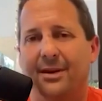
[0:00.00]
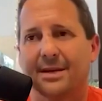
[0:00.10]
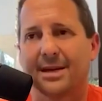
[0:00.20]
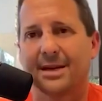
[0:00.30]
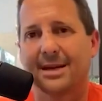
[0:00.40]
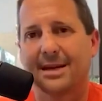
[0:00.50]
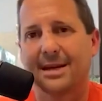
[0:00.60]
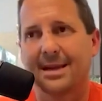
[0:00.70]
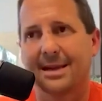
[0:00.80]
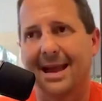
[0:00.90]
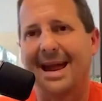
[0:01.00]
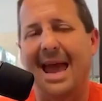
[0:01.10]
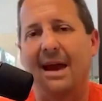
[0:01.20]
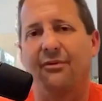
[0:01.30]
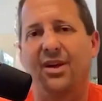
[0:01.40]
is not
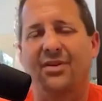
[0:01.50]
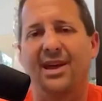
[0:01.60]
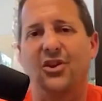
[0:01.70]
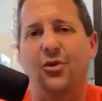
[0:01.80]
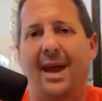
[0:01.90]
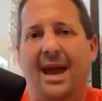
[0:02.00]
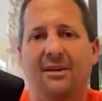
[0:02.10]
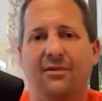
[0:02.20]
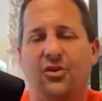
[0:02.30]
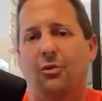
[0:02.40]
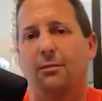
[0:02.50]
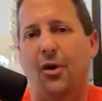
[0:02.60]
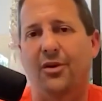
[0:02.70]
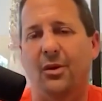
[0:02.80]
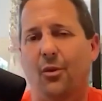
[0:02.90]
everything you have in your
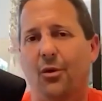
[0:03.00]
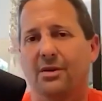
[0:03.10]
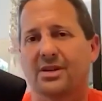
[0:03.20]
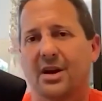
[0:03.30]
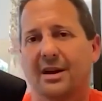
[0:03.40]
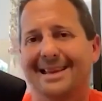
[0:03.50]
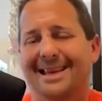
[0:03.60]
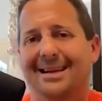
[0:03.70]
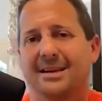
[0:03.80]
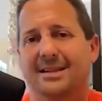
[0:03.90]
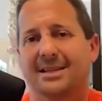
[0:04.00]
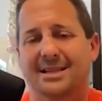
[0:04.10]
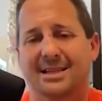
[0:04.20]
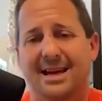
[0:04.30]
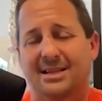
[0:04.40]
marketing world is going to lead to the
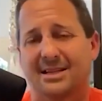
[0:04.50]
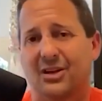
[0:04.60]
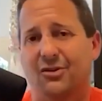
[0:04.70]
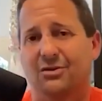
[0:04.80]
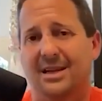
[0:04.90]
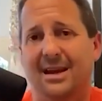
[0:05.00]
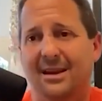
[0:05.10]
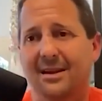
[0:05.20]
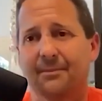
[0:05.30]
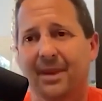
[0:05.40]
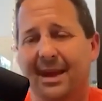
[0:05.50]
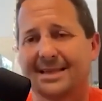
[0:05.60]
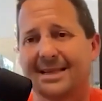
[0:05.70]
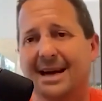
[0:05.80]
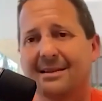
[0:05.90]
success. It's like you said,
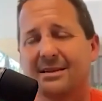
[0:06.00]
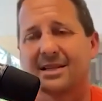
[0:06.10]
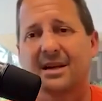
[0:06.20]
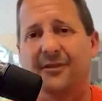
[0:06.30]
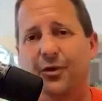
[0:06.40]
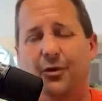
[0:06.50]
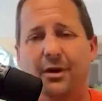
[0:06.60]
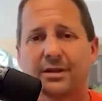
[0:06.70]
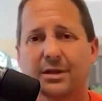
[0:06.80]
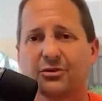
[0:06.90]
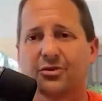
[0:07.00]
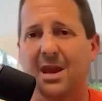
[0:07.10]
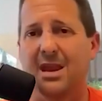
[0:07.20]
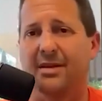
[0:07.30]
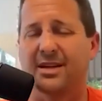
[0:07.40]
it's not the stuff you're doing on social
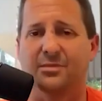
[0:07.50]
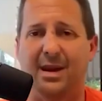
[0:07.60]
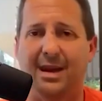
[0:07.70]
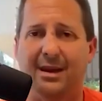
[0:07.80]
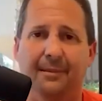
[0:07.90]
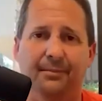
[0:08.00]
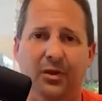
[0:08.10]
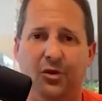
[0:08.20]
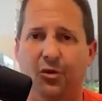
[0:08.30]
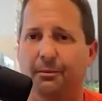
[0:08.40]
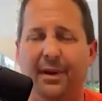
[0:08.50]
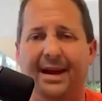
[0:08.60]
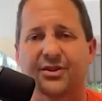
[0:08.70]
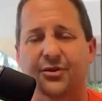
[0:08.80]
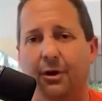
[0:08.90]
media that's made your
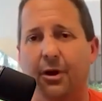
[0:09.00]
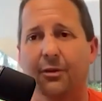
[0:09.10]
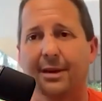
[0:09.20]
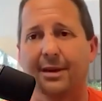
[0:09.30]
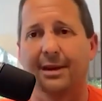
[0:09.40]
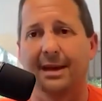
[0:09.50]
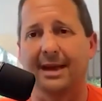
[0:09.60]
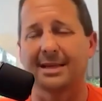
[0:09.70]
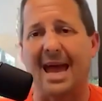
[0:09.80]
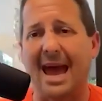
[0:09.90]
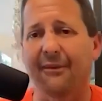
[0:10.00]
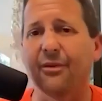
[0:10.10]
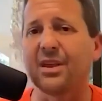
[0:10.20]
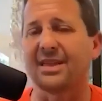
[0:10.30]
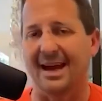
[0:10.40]
brands grow. Mm-hmm. It's
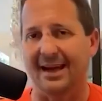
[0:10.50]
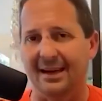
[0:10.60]
everything.